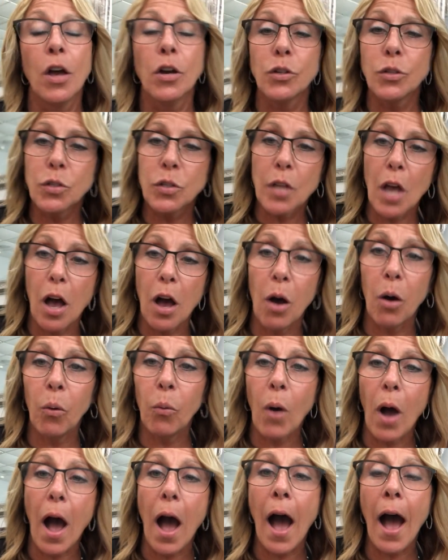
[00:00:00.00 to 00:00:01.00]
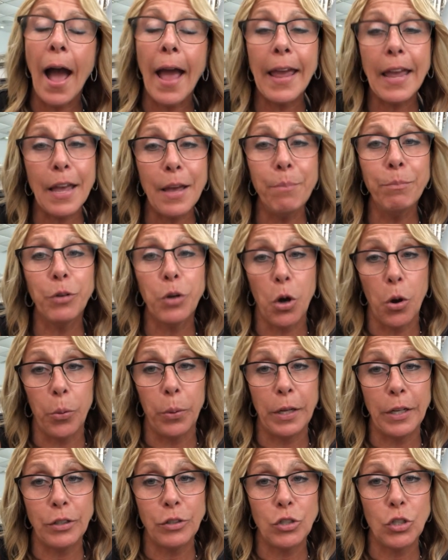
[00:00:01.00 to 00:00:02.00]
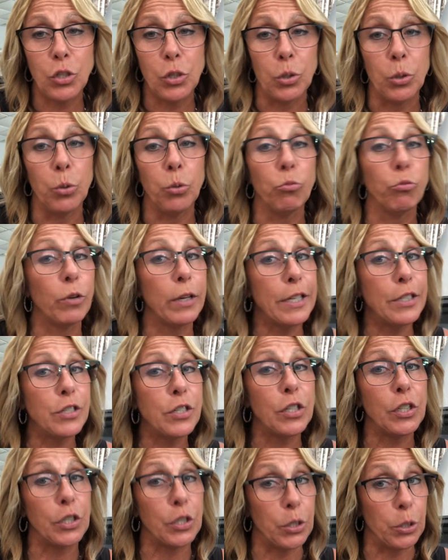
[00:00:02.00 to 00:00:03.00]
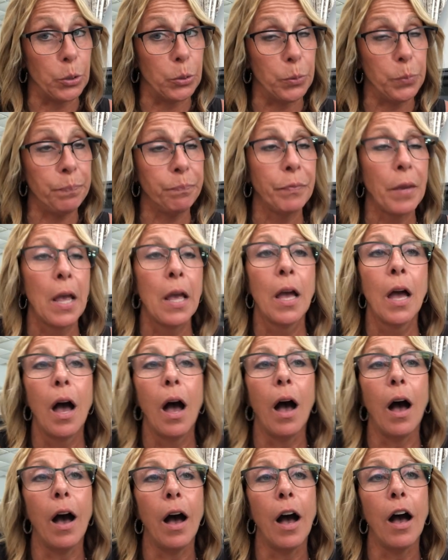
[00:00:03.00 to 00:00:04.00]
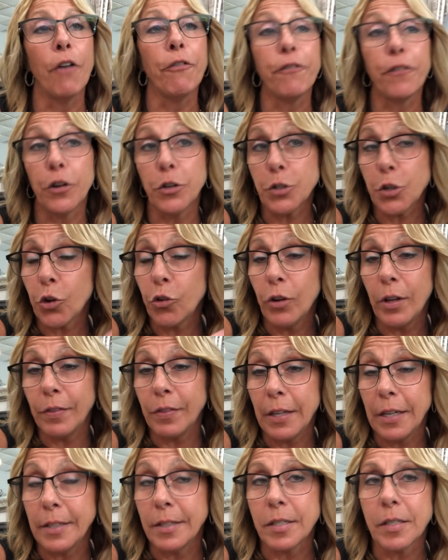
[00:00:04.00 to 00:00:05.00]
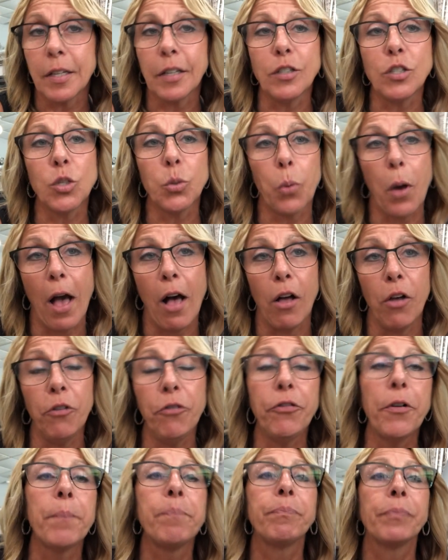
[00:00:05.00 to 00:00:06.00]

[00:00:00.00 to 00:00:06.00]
So I am going to read to you uh, 1 Corinthians 6.12